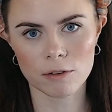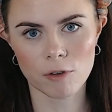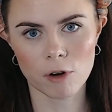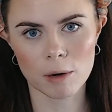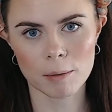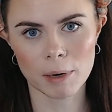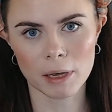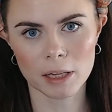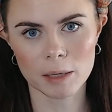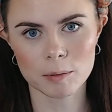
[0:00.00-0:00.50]
on
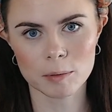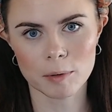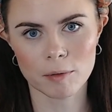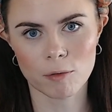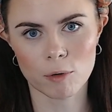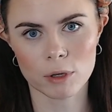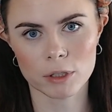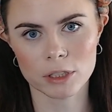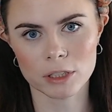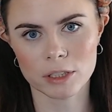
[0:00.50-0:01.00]
my lips
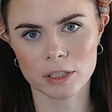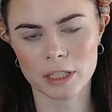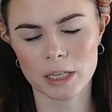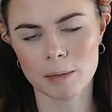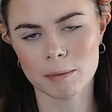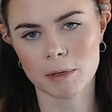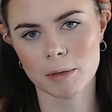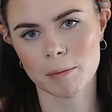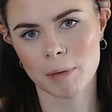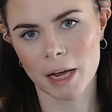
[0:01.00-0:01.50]
before just to
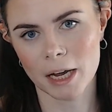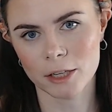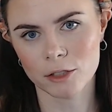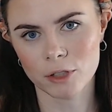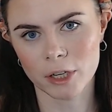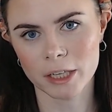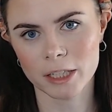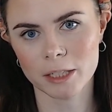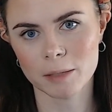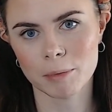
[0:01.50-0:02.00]
keep them
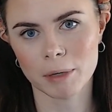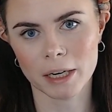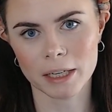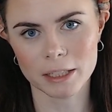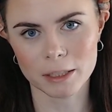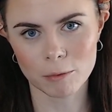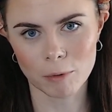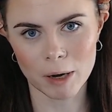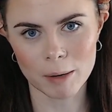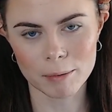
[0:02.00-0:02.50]
hydrated, but I
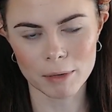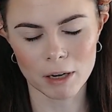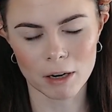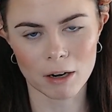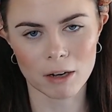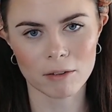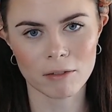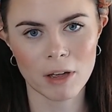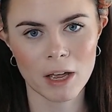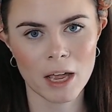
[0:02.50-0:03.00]
did wipe that
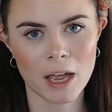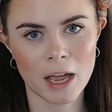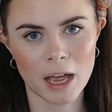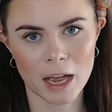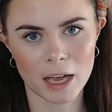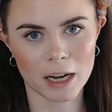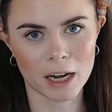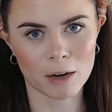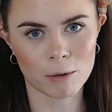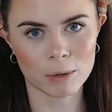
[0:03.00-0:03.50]
off.
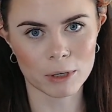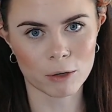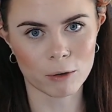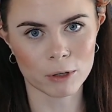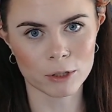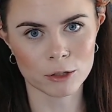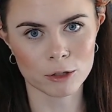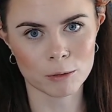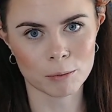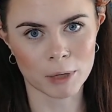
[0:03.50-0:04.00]
And now we're going
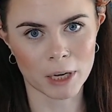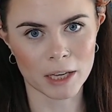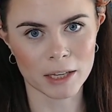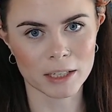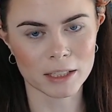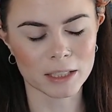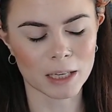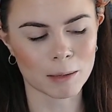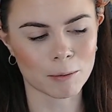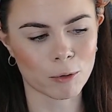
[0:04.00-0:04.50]
to apply
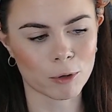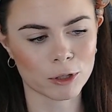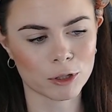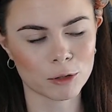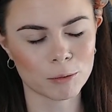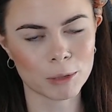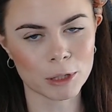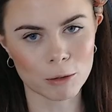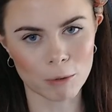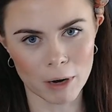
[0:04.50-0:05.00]
this. I'm going to
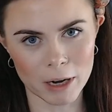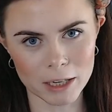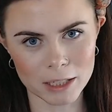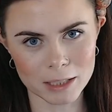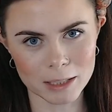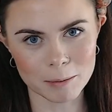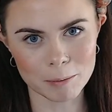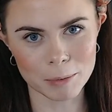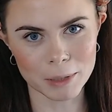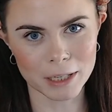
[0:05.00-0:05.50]
be quiet
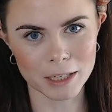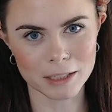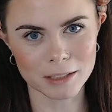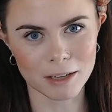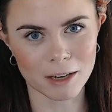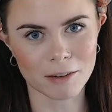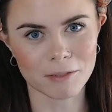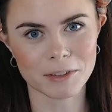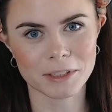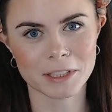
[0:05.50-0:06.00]
because
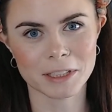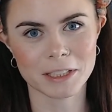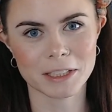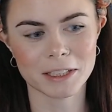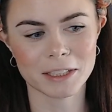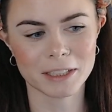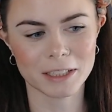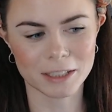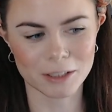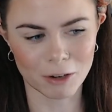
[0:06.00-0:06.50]

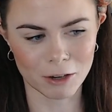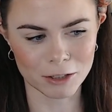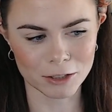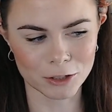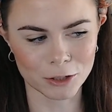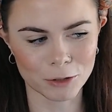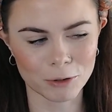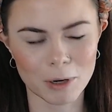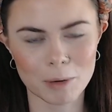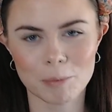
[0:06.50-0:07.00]
obviously it's hard
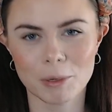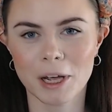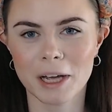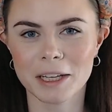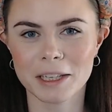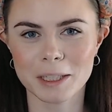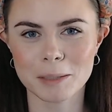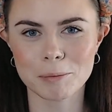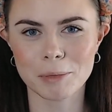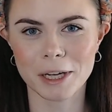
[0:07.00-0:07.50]
to apply
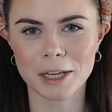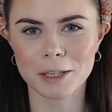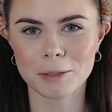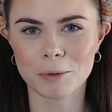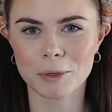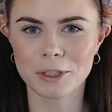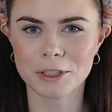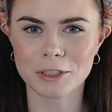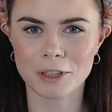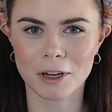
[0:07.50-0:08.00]
lip liner
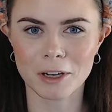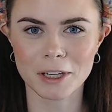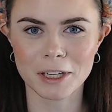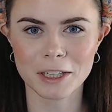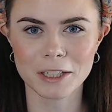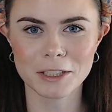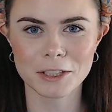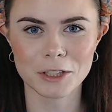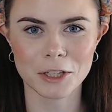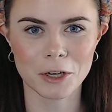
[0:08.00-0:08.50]
while you're
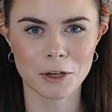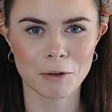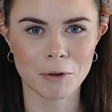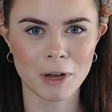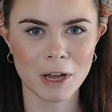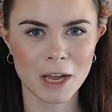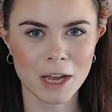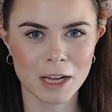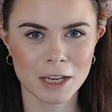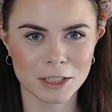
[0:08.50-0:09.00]
talking. So
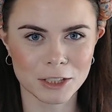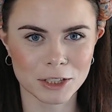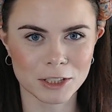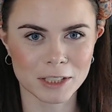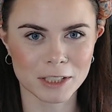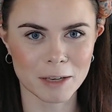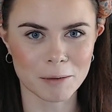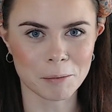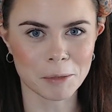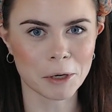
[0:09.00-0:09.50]
just
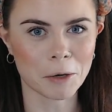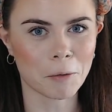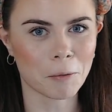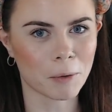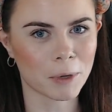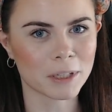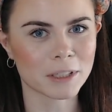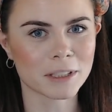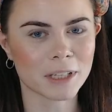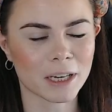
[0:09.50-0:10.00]
give me
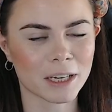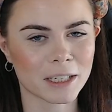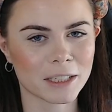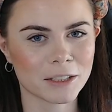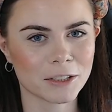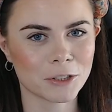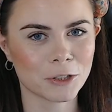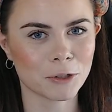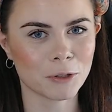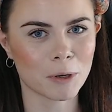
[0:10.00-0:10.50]
1
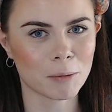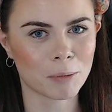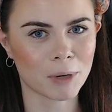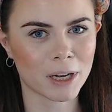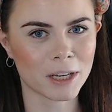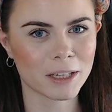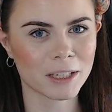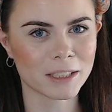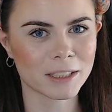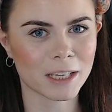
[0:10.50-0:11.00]
second to
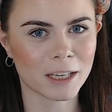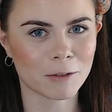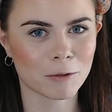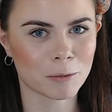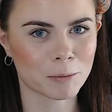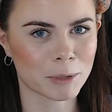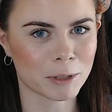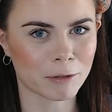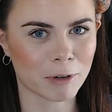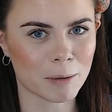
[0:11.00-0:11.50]
apply this and we'll
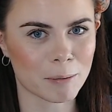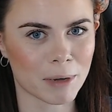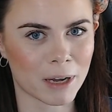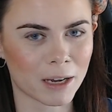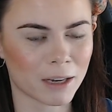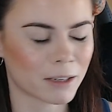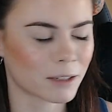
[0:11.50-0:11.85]
be right back.